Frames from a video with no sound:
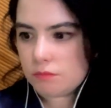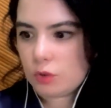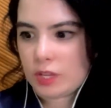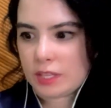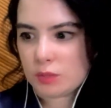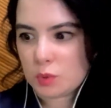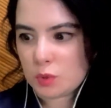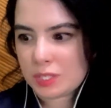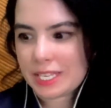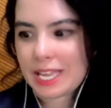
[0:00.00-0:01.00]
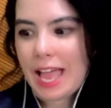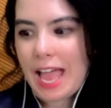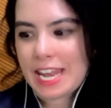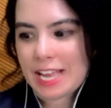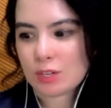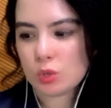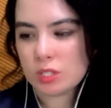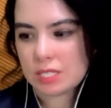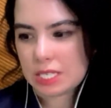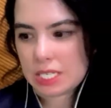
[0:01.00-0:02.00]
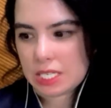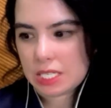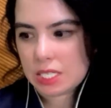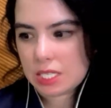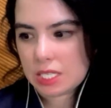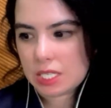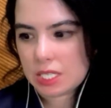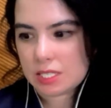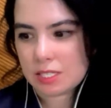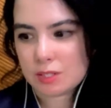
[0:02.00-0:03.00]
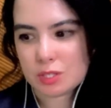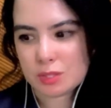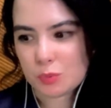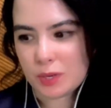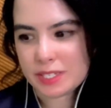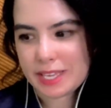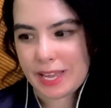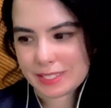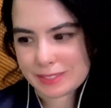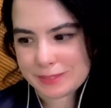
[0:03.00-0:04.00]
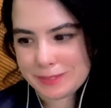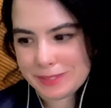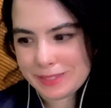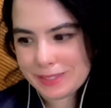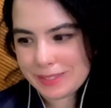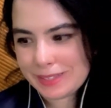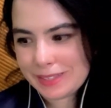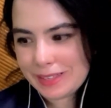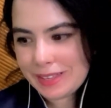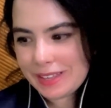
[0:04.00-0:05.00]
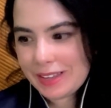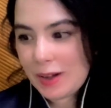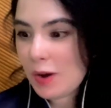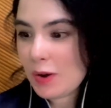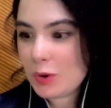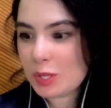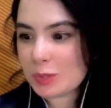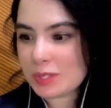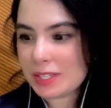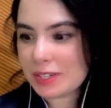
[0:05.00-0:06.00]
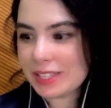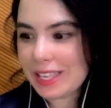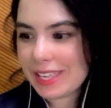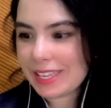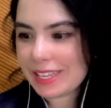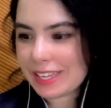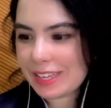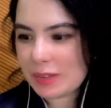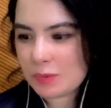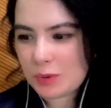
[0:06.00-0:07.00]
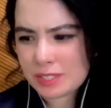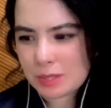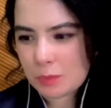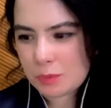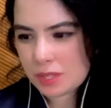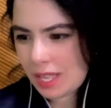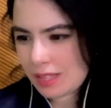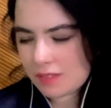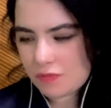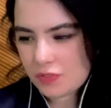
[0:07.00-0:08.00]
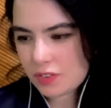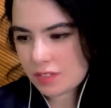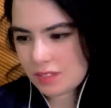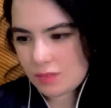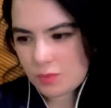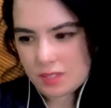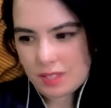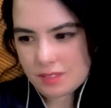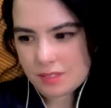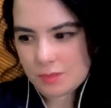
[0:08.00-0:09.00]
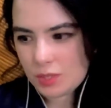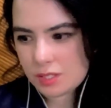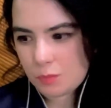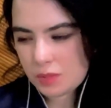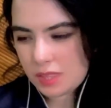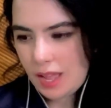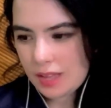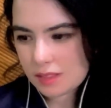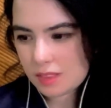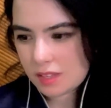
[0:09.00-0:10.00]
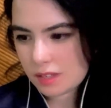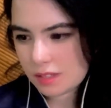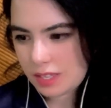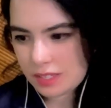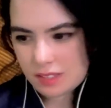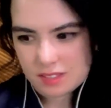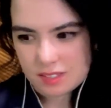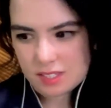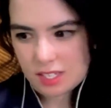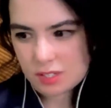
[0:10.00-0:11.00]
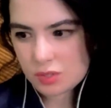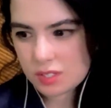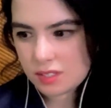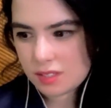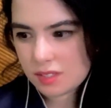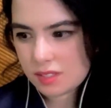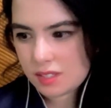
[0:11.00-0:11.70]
Okay, this one looks like an actual city. Is this just one castle? Oh, this is in a lake. And what's up with that first? What's up with that thing? Like, is it the entrance?